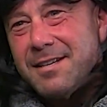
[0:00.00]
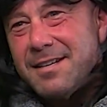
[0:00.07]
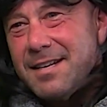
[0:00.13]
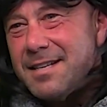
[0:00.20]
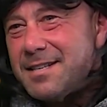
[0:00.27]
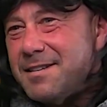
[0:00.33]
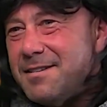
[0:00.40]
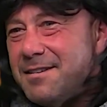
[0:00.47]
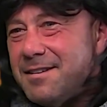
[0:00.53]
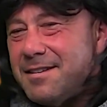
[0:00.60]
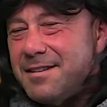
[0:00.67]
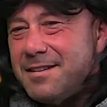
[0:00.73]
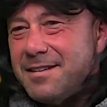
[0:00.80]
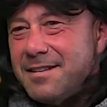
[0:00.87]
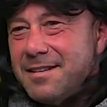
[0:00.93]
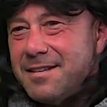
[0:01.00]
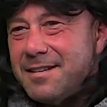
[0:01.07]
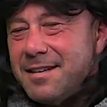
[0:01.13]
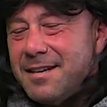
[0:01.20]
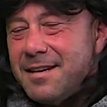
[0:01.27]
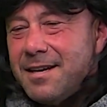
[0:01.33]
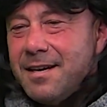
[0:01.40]
That's good.
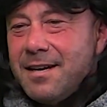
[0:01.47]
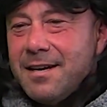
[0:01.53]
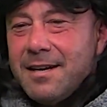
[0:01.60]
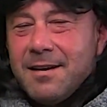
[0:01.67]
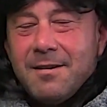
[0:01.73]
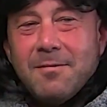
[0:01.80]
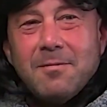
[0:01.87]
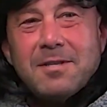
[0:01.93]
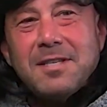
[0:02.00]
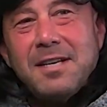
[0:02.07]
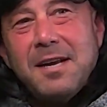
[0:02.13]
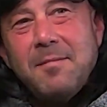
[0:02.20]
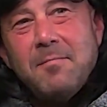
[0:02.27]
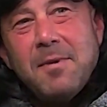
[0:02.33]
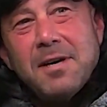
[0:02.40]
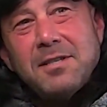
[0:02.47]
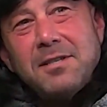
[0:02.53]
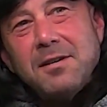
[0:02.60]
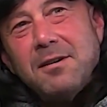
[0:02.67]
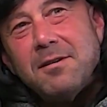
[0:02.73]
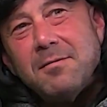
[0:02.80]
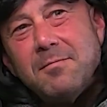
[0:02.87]
What's the name of my
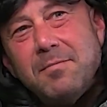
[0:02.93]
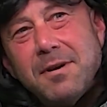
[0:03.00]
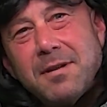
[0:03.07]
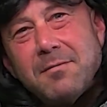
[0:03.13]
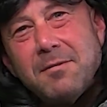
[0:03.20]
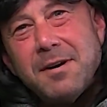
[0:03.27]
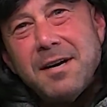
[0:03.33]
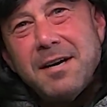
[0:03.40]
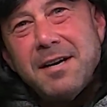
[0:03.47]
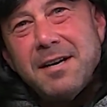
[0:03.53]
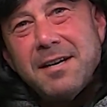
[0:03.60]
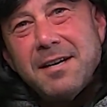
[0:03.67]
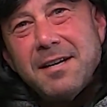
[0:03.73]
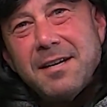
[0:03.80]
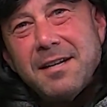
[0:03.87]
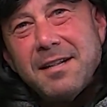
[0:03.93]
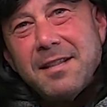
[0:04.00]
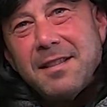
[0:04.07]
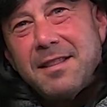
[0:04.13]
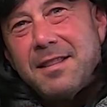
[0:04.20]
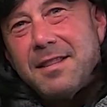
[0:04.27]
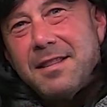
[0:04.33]
show, by the way?
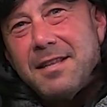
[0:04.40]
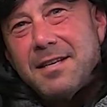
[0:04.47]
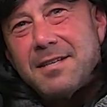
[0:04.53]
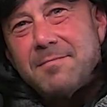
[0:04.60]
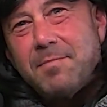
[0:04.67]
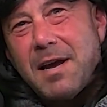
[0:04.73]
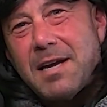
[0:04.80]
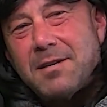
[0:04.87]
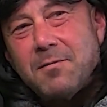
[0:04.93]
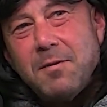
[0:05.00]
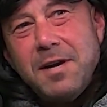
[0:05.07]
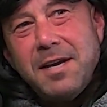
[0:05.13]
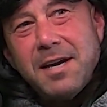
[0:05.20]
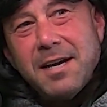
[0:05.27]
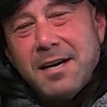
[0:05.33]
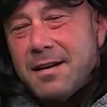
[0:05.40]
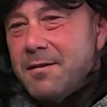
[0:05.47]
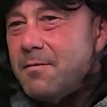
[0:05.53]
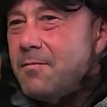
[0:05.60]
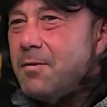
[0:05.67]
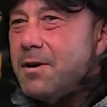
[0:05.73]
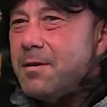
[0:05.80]
This Past Weekend.
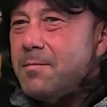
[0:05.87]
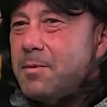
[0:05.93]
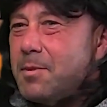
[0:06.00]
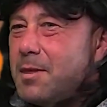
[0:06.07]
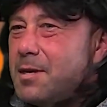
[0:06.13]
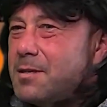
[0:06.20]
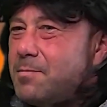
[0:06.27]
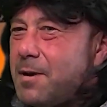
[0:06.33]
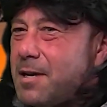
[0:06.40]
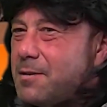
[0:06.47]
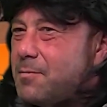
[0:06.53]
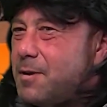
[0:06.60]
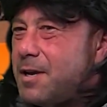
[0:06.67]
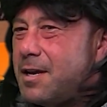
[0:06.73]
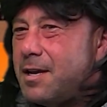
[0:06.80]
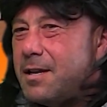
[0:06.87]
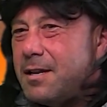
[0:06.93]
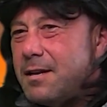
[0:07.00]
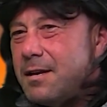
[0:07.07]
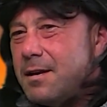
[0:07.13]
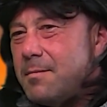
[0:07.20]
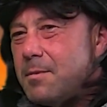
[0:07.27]
Welcome to This Past Weekend.
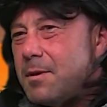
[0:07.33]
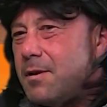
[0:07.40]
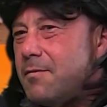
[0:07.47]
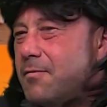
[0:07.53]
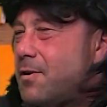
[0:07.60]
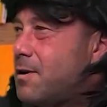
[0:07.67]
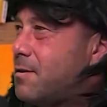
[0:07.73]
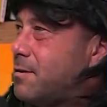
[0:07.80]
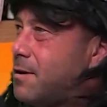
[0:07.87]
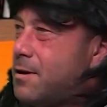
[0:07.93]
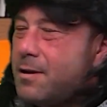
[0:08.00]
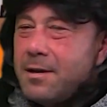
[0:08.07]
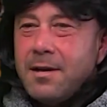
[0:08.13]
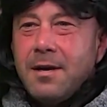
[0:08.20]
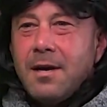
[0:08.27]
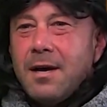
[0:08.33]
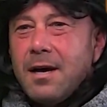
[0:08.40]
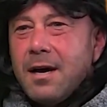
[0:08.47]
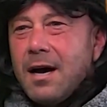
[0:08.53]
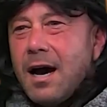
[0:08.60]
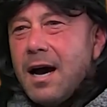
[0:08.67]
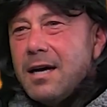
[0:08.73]
I'm Theo Vaughn.
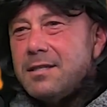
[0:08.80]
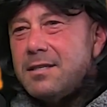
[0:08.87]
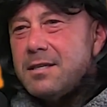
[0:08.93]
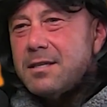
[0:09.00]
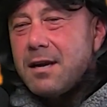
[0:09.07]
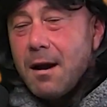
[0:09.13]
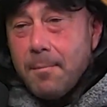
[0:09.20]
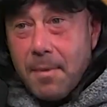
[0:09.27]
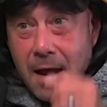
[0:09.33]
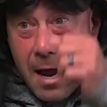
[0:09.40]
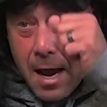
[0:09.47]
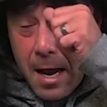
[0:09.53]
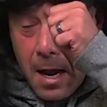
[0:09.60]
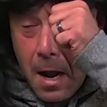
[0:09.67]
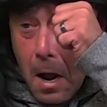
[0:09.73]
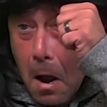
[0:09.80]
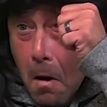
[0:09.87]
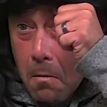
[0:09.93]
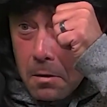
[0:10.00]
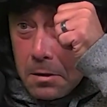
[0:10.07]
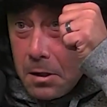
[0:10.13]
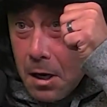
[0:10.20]
I just got back. I
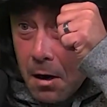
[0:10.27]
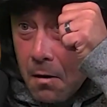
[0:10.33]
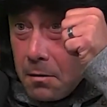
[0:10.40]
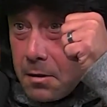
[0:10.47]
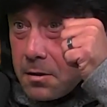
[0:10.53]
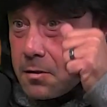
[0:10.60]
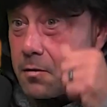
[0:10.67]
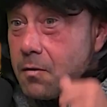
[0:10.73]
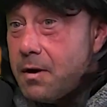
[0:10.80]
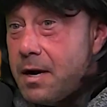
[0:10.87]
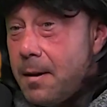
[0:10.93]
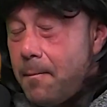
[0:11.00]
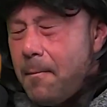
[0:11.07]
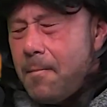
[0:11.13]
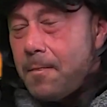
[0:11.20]
was on a trip,